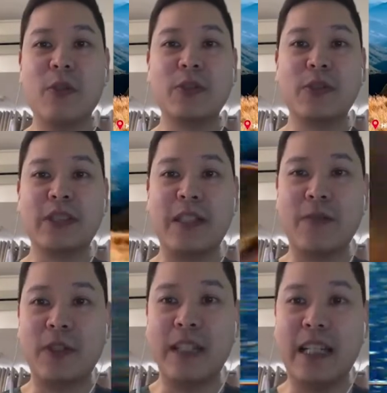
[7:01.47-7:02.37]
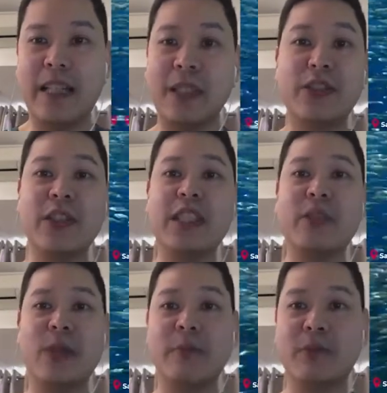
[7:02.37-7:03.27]
yourself online, because you need the
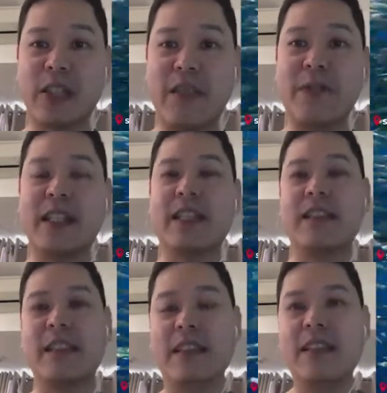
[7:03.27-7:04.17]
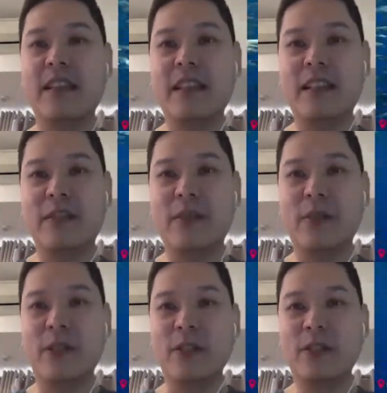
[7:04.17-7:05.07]
web traffic and so
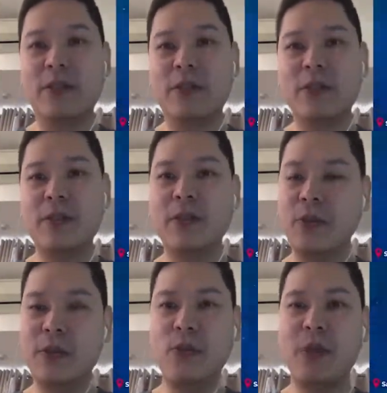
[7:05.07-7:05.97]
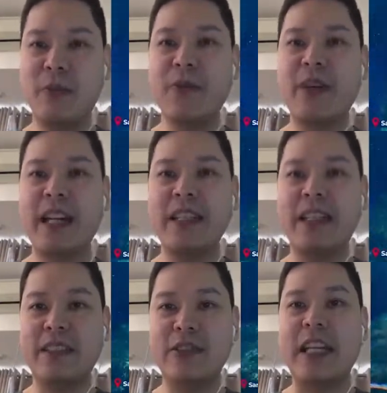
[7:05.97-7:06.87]
on. So we provide
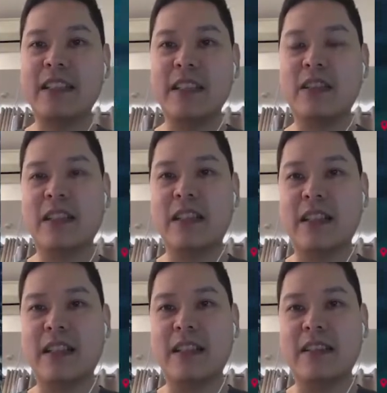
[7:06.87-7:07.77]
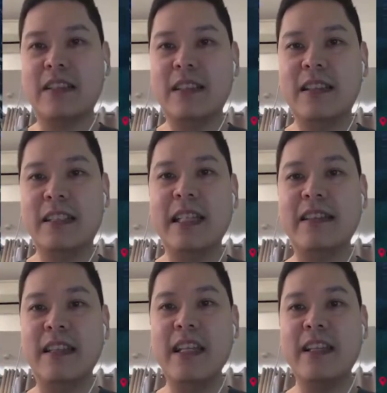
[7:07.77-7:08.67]
that channel that can
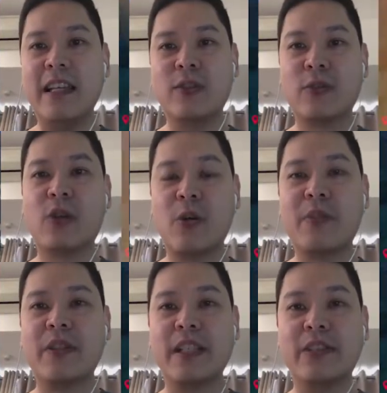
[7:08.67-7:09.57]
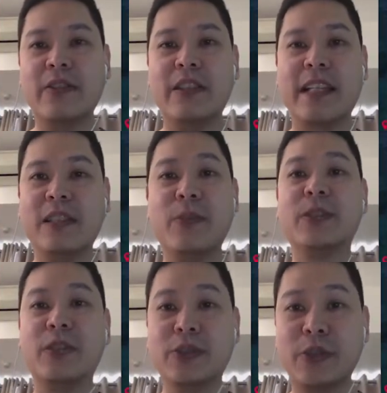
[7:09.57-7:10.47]
link a tour operator directly
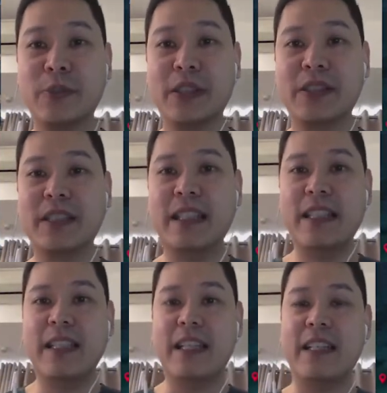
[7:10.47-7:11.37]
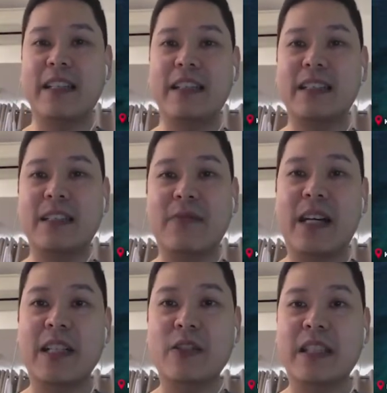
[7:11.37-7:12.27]
with consumers, and I think that's the
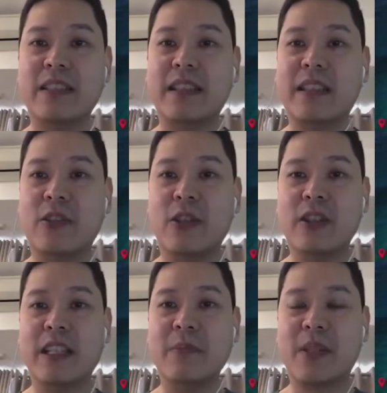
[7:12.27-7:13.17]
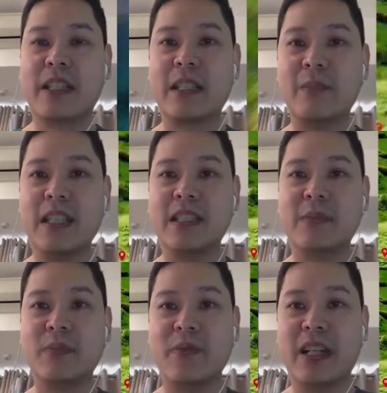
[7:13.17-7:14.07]
value that online marketplaces
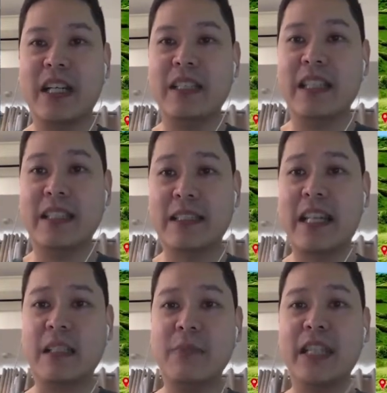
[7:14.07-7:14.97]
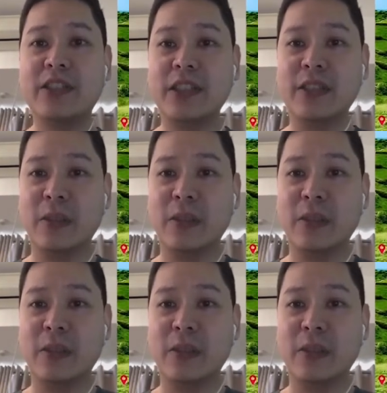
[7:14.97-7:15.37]
provide. And as Adam mentioned,